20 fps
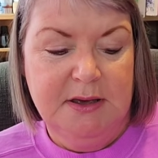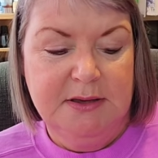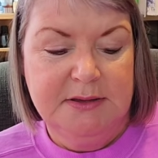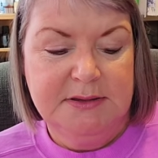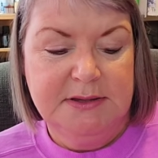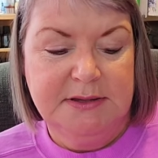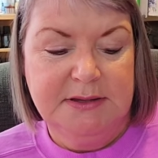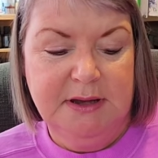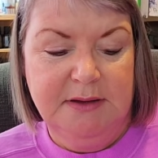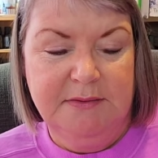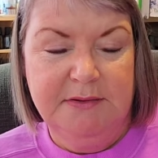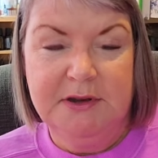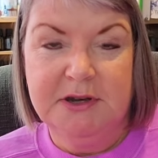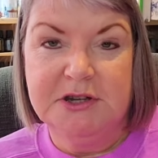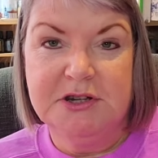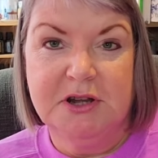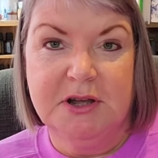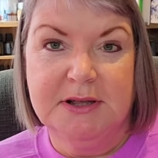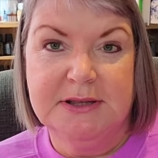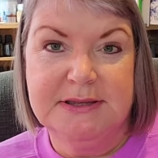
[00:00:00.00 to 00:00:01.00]
So David and
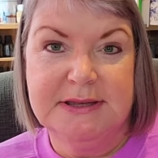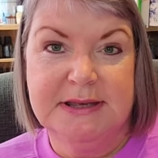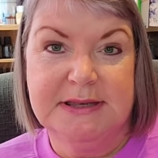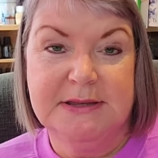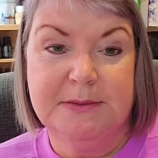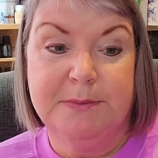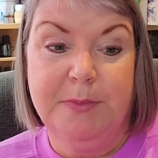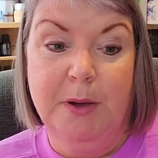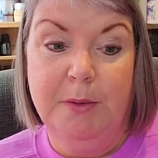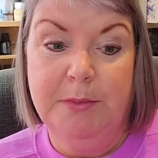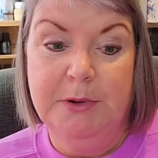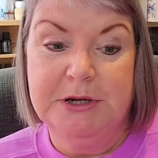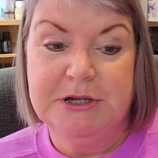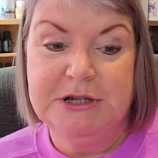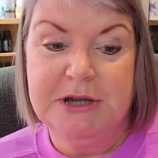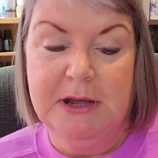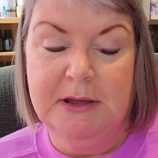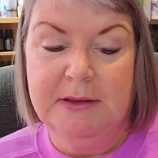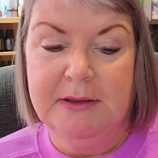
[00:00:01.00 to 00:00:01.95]
Charles is a publisher.